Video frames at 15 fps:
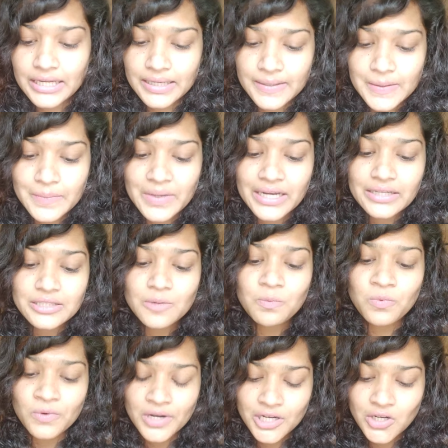he remained the
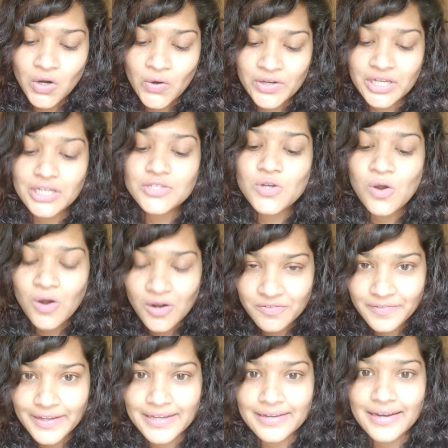poet laureate of
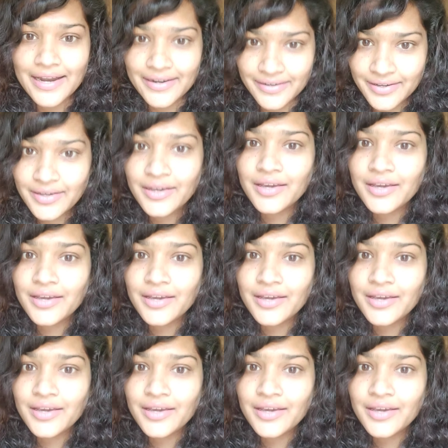England.